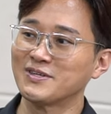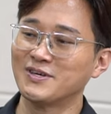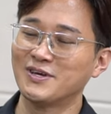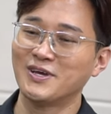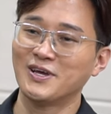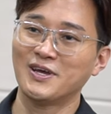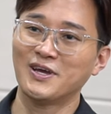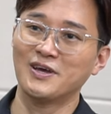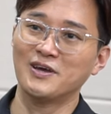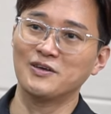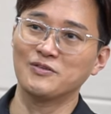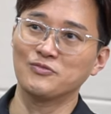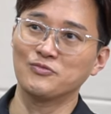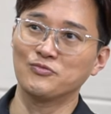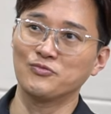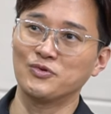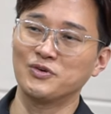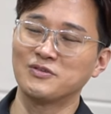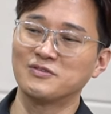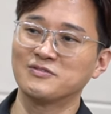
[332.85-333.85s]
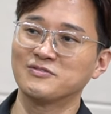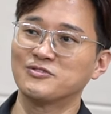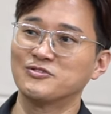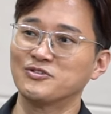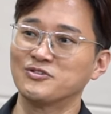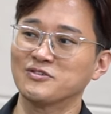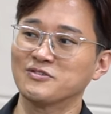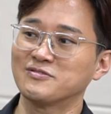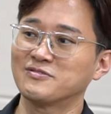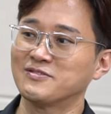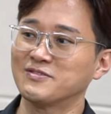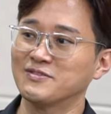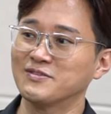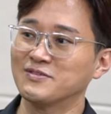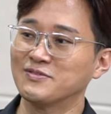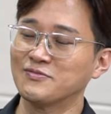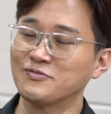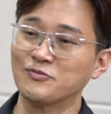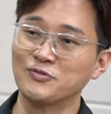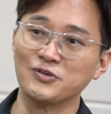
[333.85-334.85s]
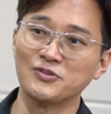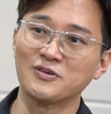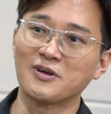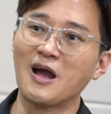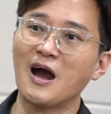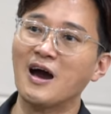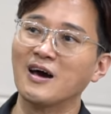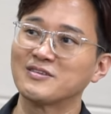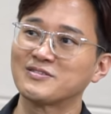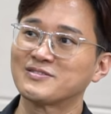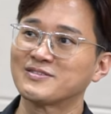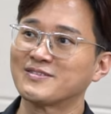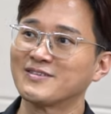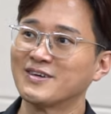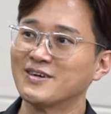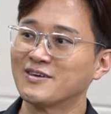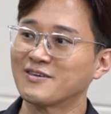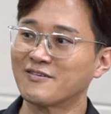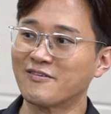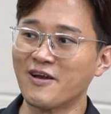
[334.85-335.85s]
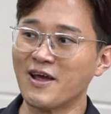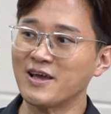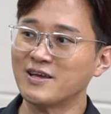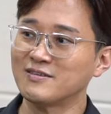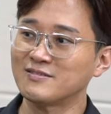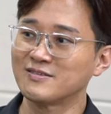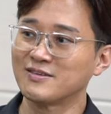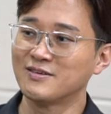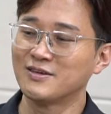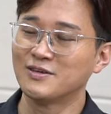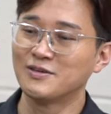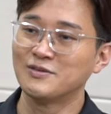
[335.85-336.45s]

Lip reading: and with Jesus, with God's grace.